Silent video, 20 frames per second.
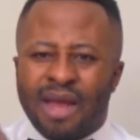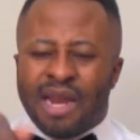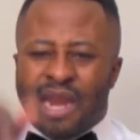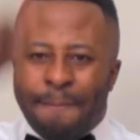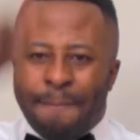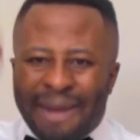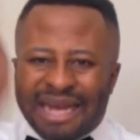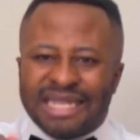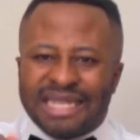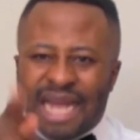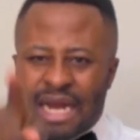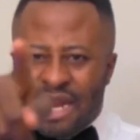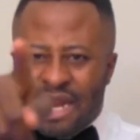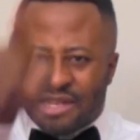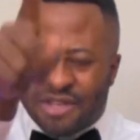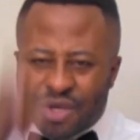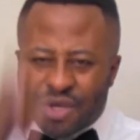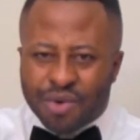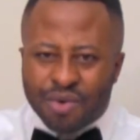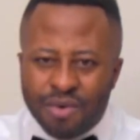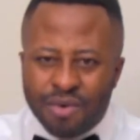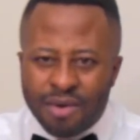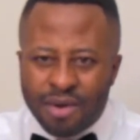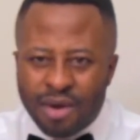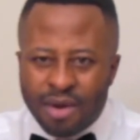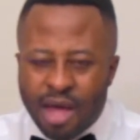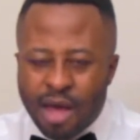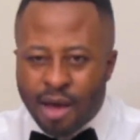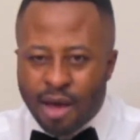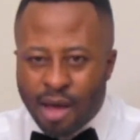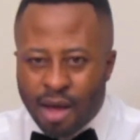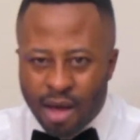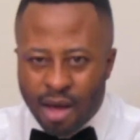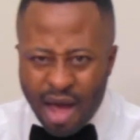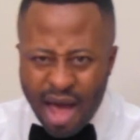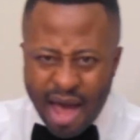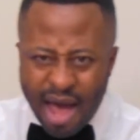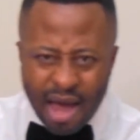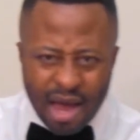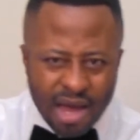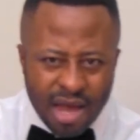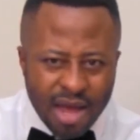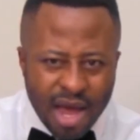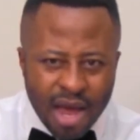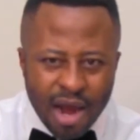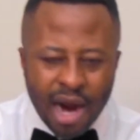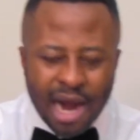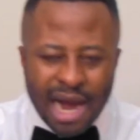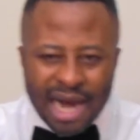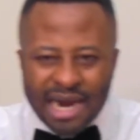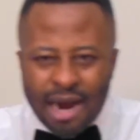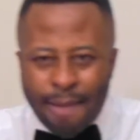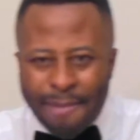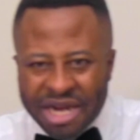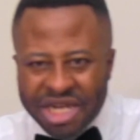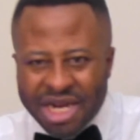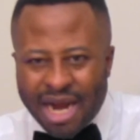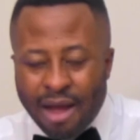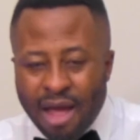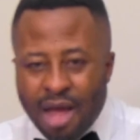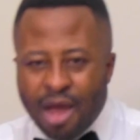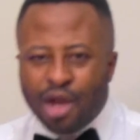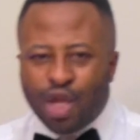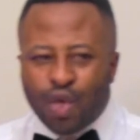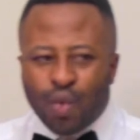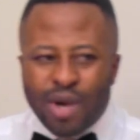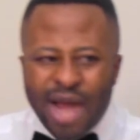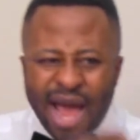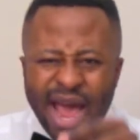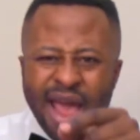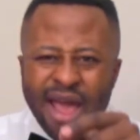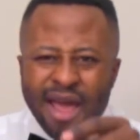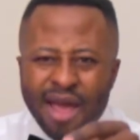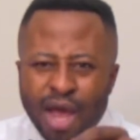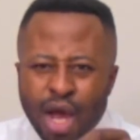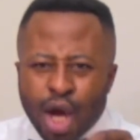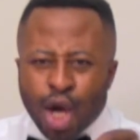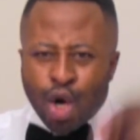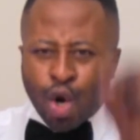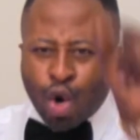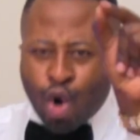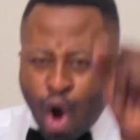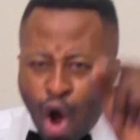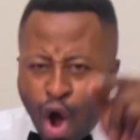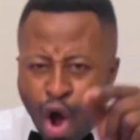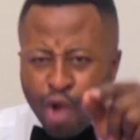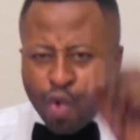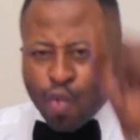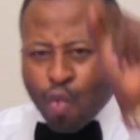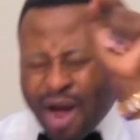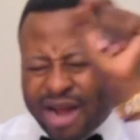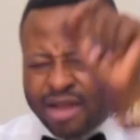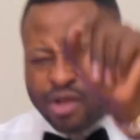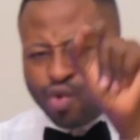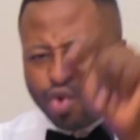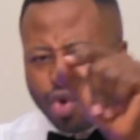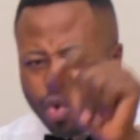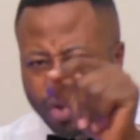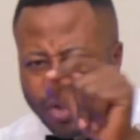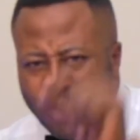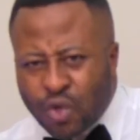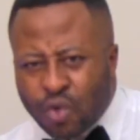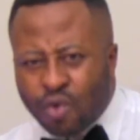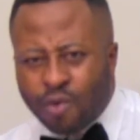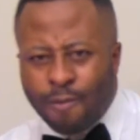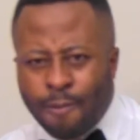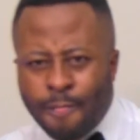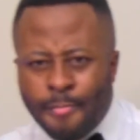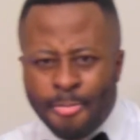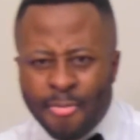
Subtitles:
the master needs you. Hey, Karabasha. Today, God wants to use you.